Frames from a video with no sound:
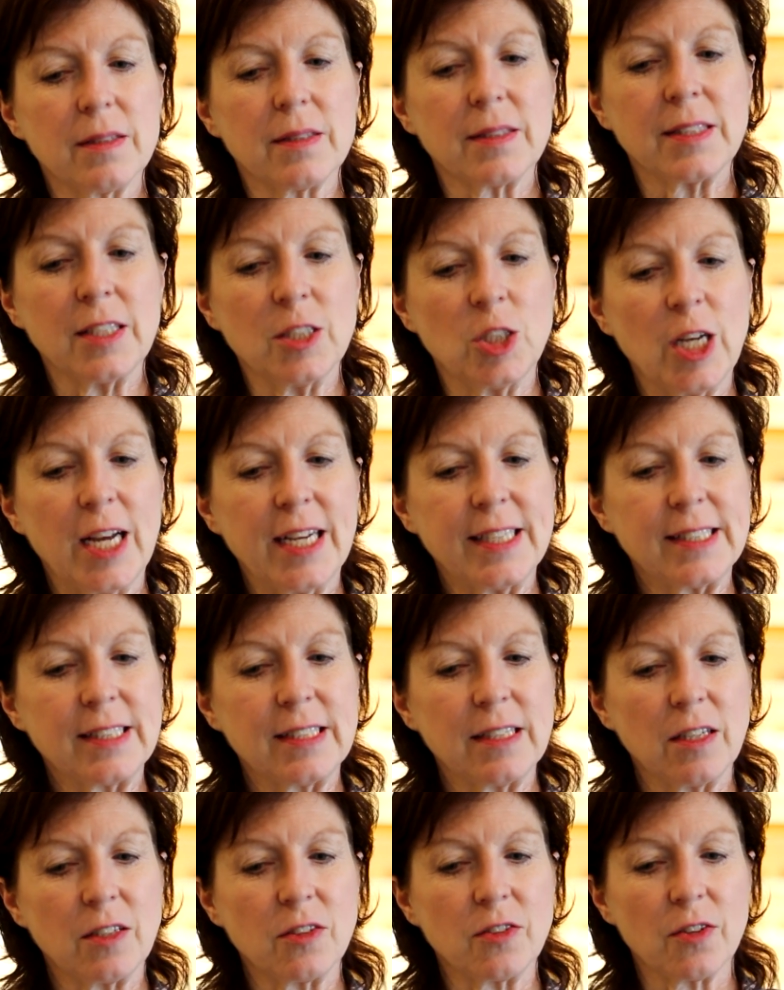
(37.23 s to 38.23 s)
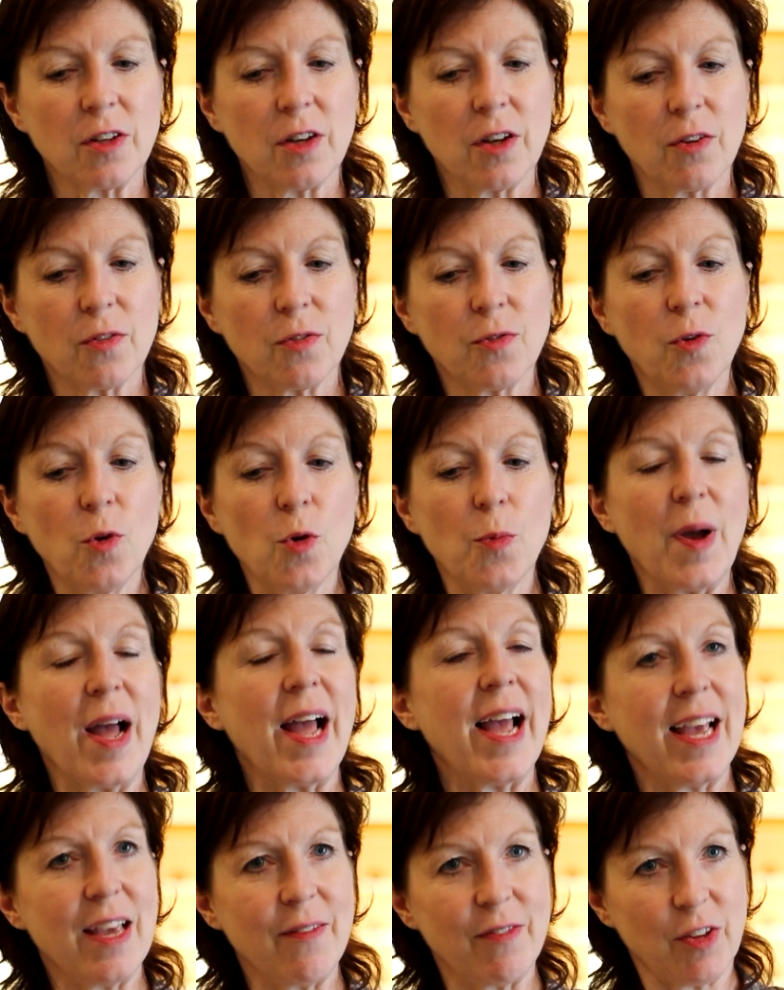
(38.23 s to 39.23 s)
suggests that for
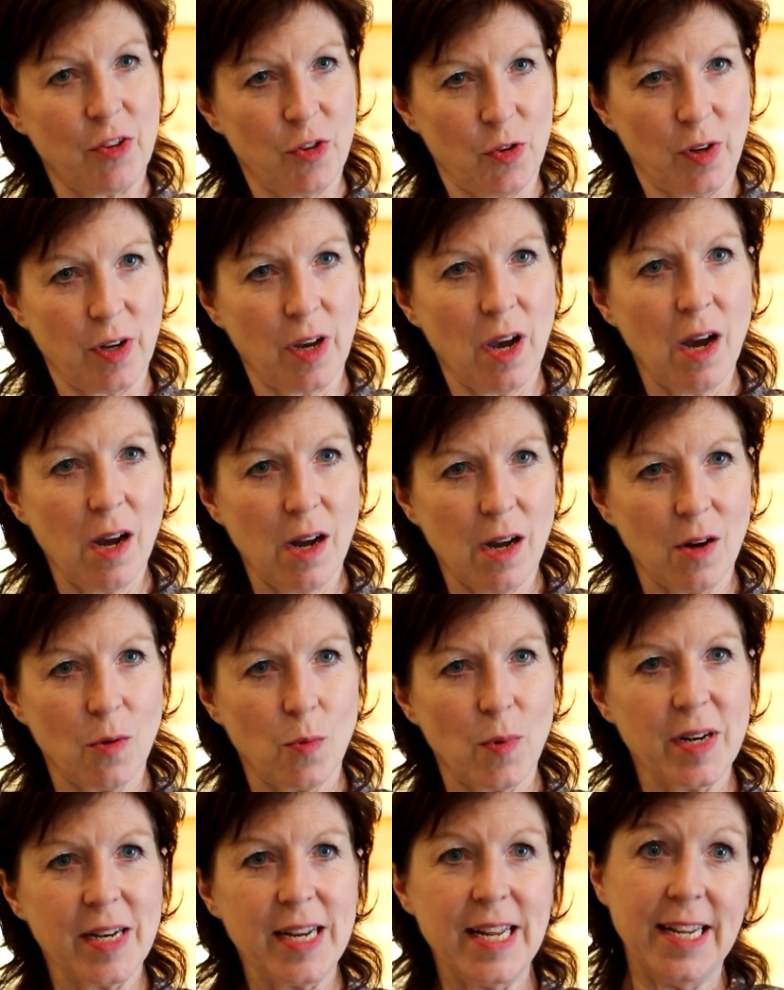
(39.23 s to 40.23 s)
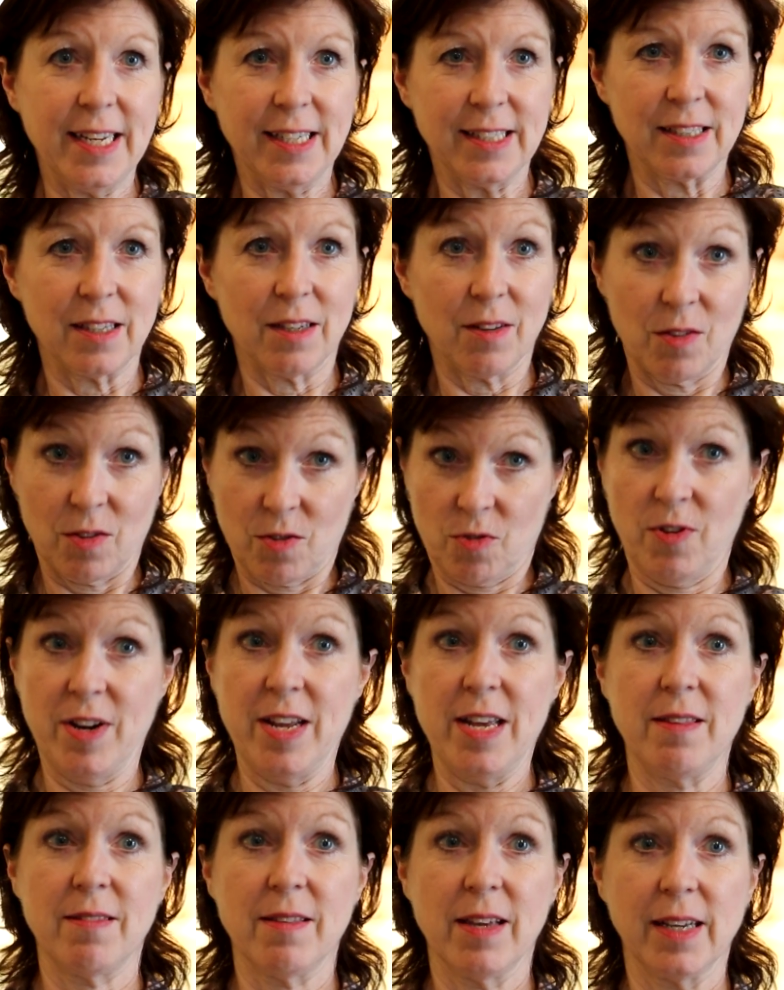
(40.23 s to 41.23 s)
behaviour to occur, one needs
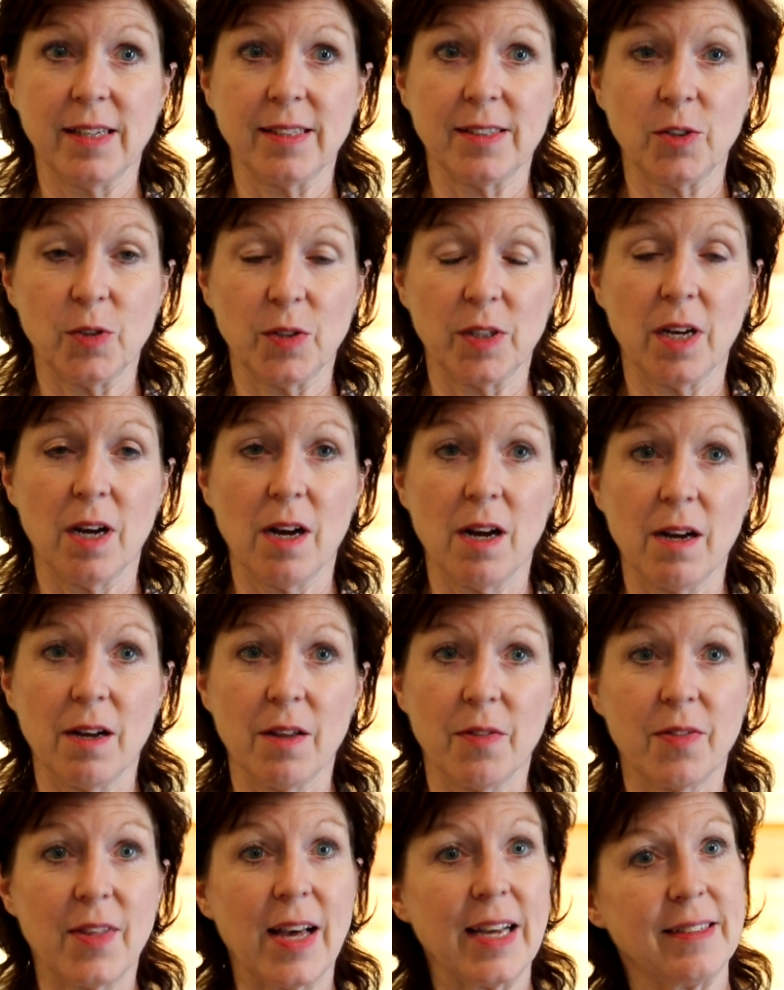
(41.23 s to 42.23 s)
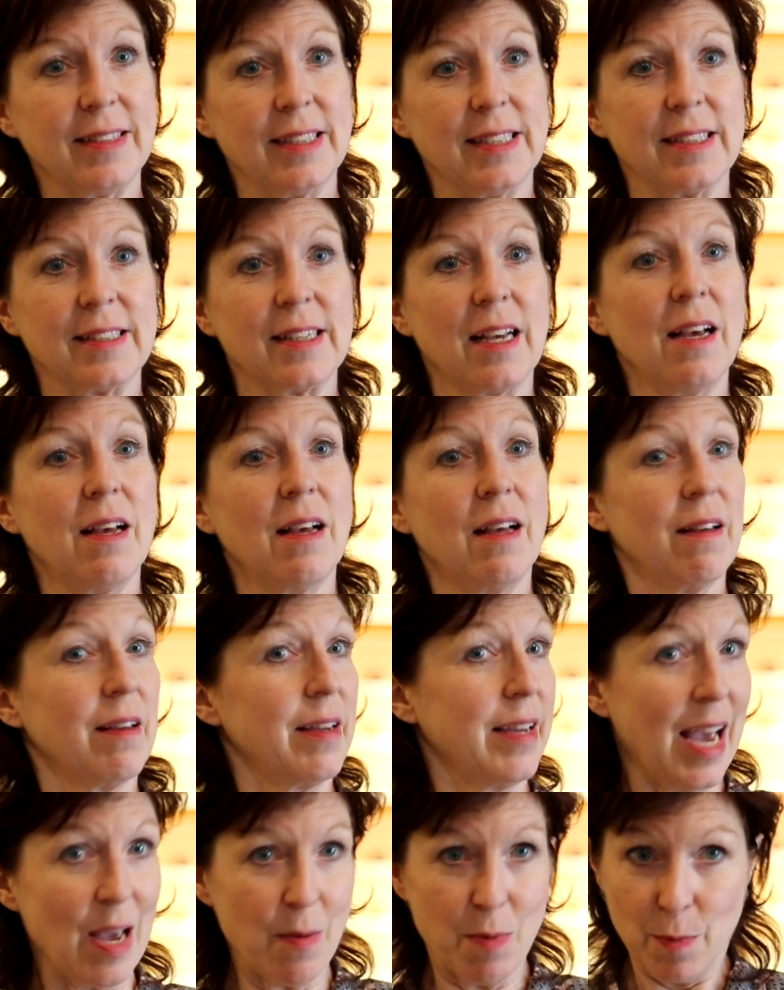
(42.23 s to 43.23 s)
three things to occur. That is
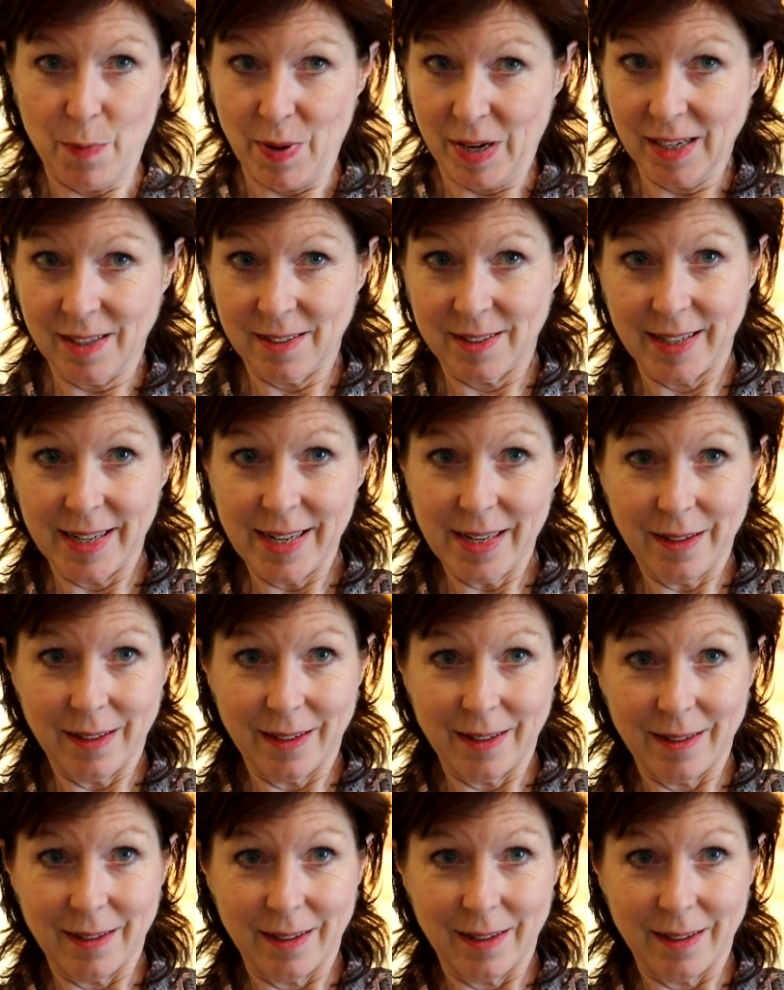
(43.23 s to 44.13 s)
capability